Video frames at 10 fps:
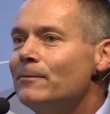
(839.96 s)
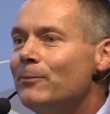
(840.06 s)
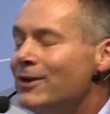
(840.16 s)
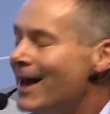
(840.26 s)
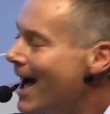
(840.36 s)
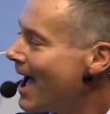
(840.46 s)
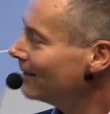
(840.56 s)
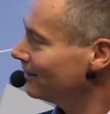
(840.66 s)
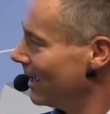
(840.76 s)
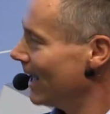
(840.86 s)

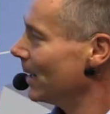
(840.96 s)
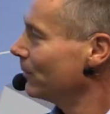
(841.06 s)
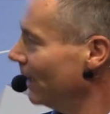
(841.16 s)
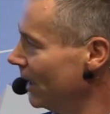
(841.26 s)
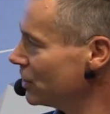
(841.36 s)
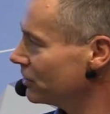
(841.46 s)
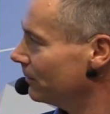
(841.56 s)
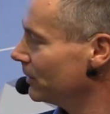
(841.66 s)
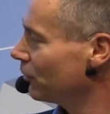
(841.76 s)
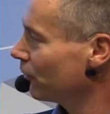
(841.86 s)
planned adaptation,
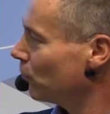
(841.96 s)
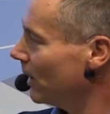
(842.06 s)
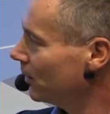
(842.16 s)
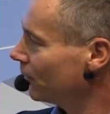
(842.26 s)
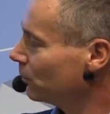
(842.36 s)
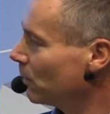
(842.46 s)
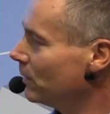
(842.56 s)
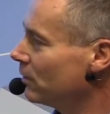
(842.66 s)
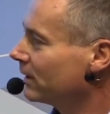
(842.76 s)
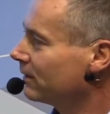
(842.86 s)
because quite often when we
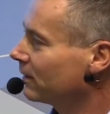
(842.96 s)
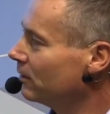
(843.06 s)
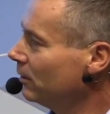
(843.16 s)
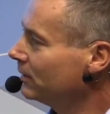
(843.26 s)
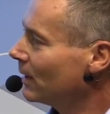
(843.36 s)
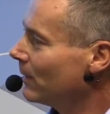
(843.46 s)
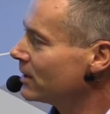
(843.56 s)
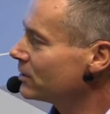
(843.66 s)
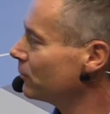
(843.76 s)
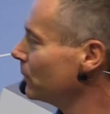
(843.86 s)
look at security
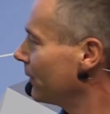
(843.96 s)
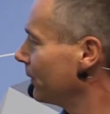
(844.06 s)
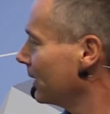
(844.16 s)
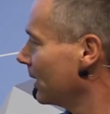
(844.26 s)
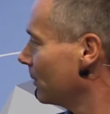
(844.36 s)
dimensions, we are thinking